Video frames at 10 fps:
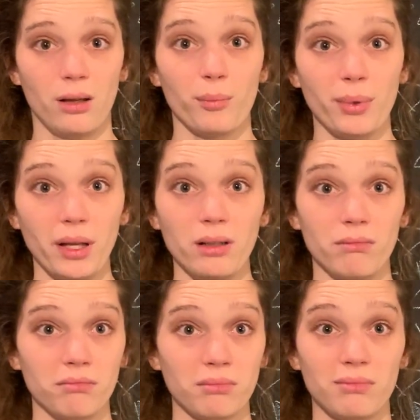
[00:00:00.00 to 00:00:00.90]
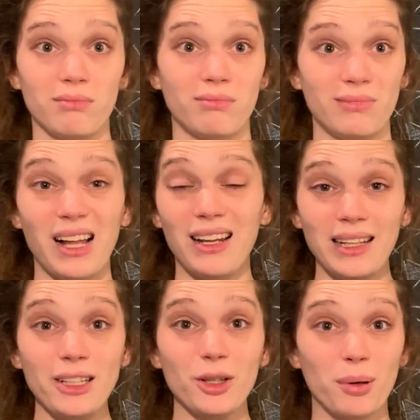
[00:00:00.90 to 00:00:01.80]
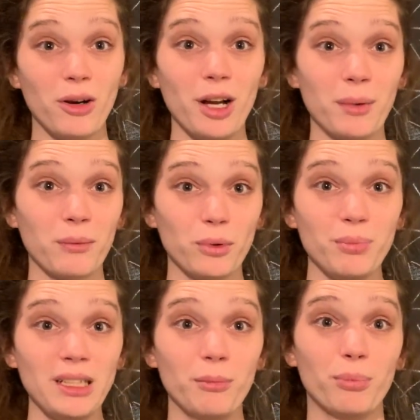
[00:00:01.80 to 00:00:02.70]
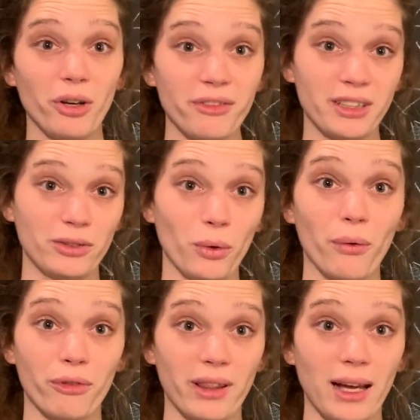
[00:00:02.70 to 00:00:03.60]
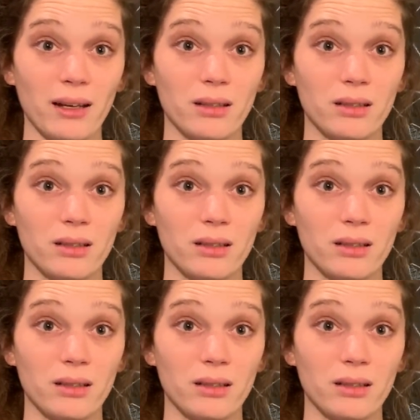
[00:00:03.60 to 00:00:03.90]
But linear programming would be the perfect tool for that.